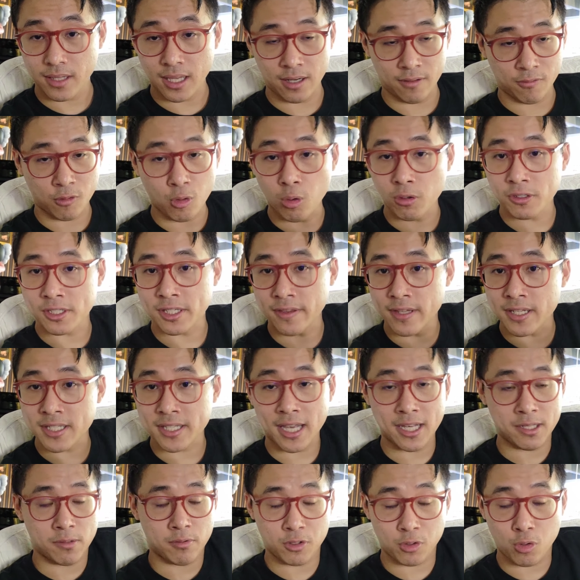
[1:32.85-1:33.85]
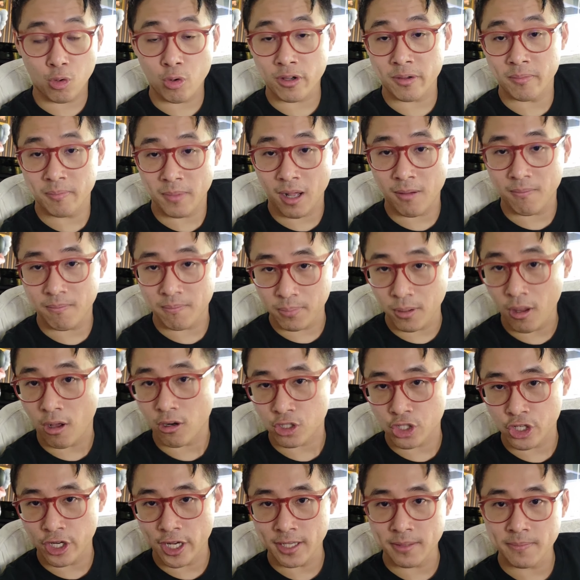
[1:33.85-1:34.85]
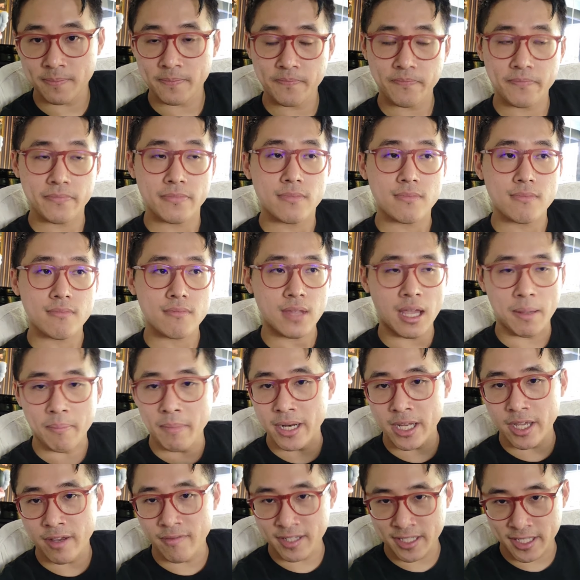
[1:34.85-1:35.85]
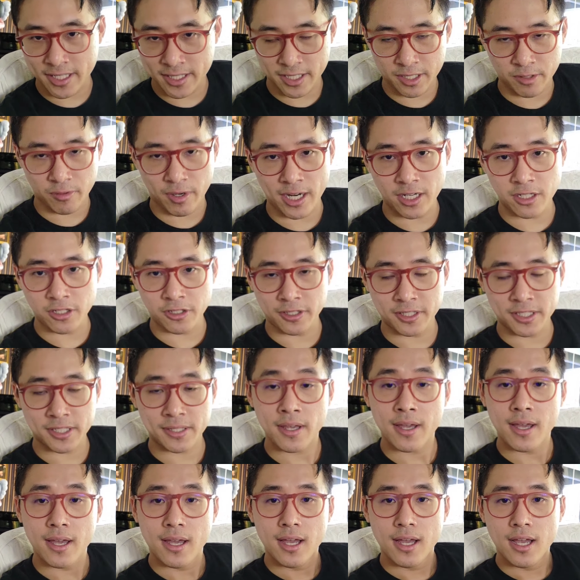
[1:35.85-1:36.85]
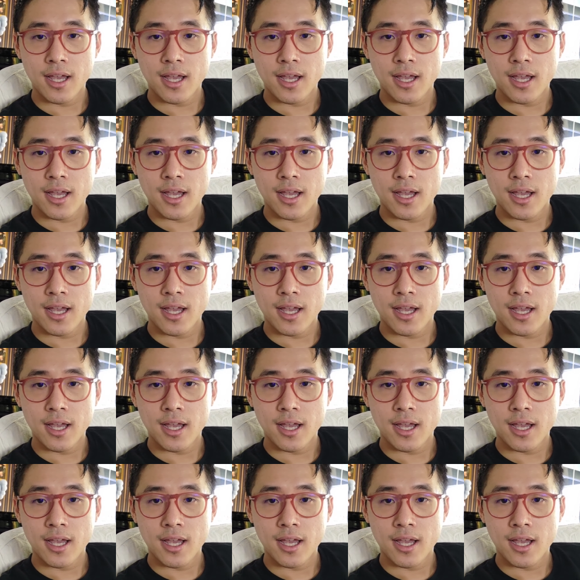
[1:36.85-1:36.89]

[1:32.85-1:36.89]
And of course, in this case, we're talking about blockchain and many of its iterations.